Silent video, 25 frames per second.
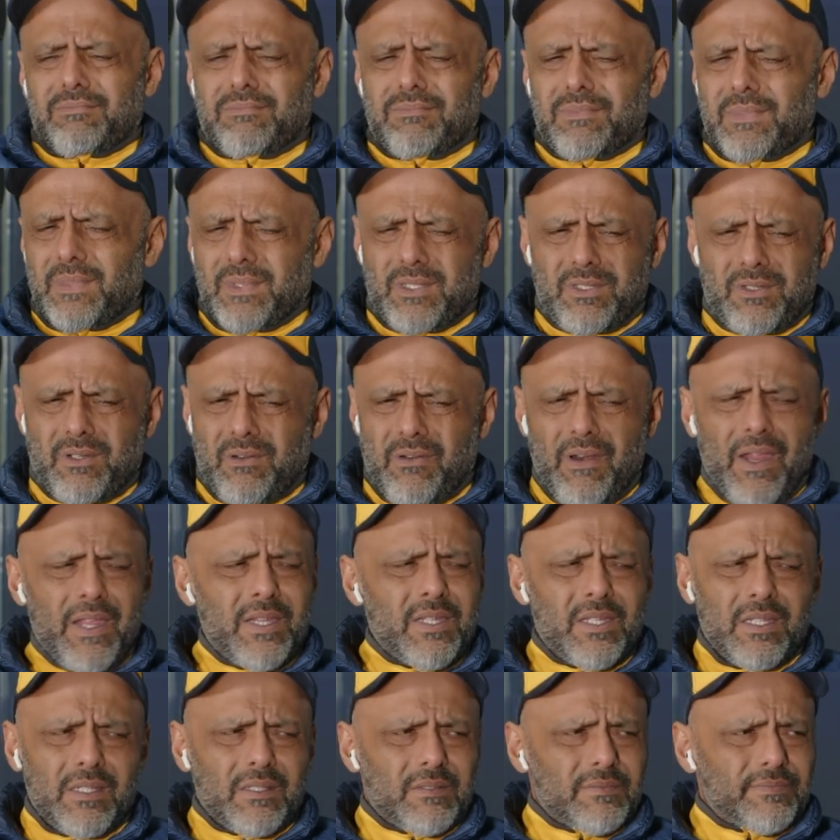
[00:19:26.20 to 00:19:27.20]
it's
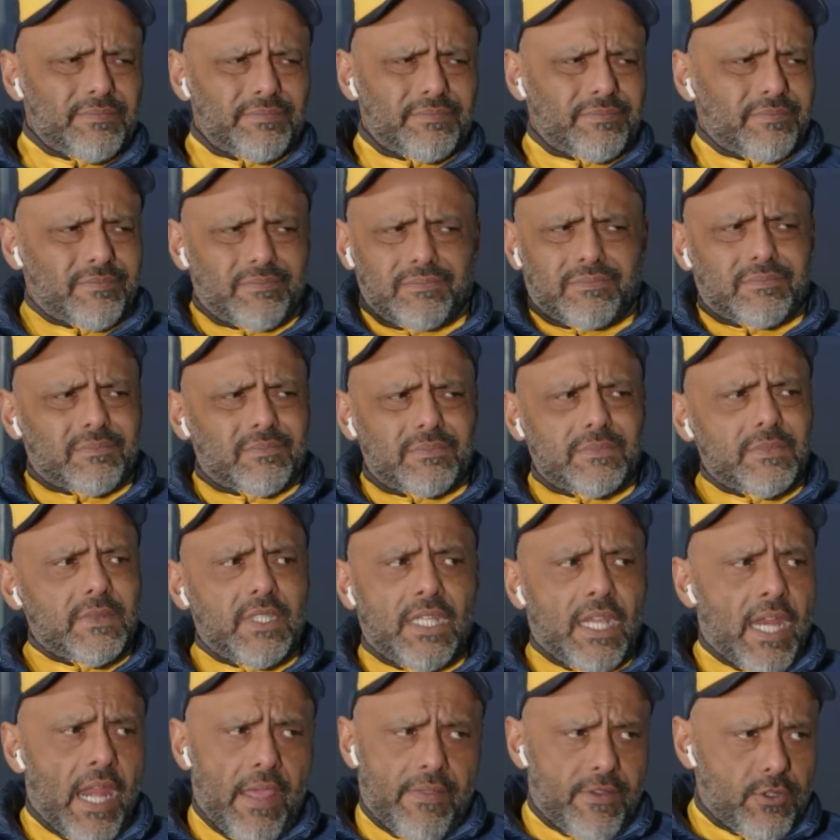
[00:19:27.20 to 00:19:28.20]
crazy.
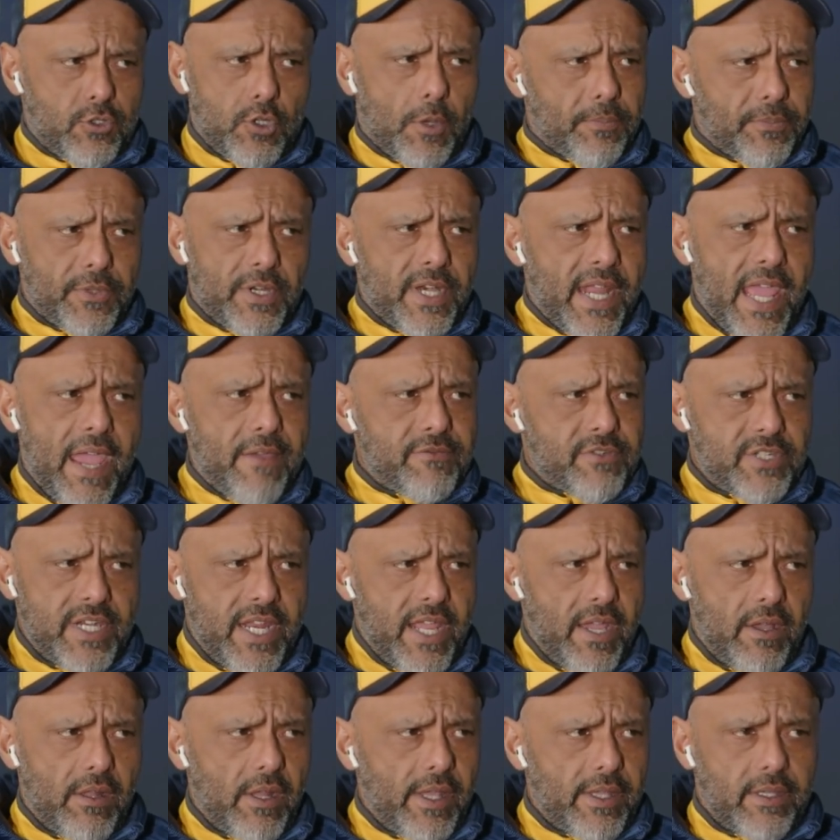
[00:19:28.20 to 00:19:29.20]
Now they drop the navs
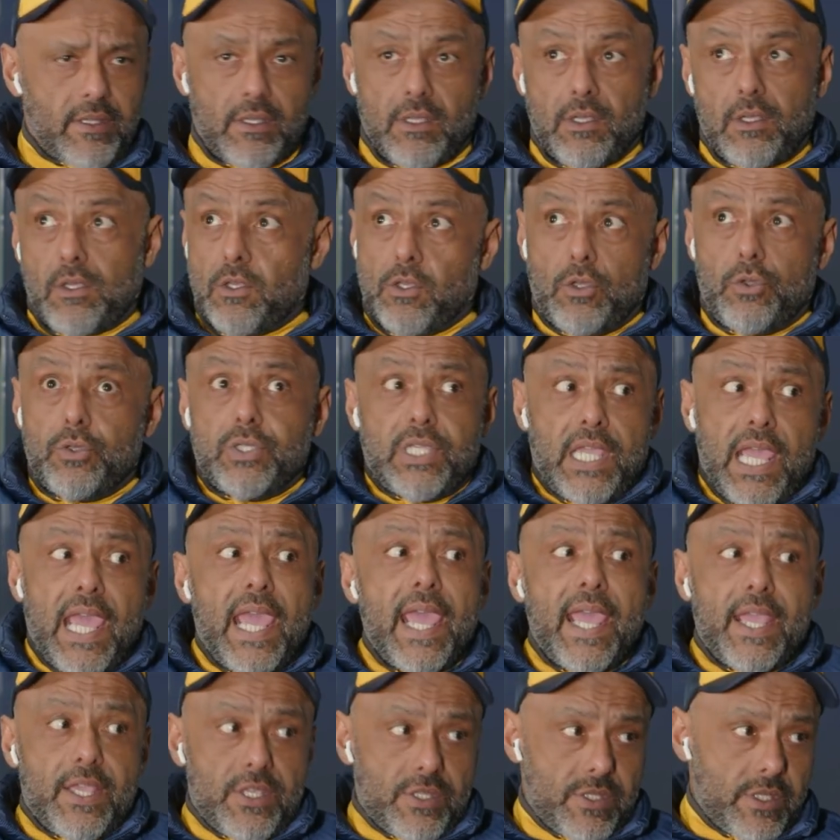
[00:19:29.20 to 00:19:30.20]
now. Like, who
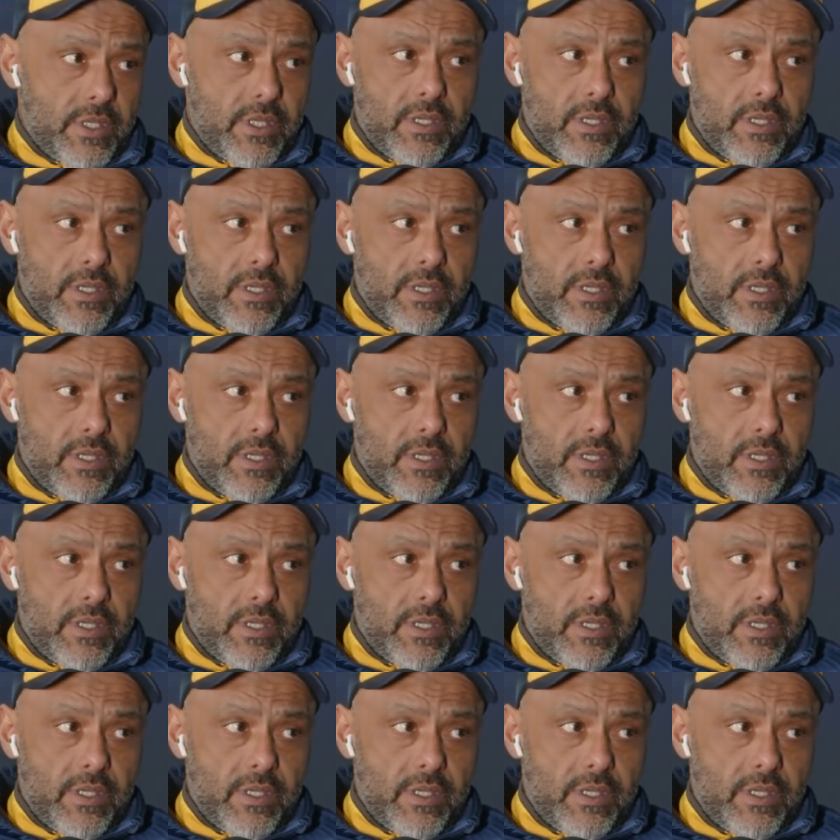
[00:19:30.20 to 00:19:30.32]
cares?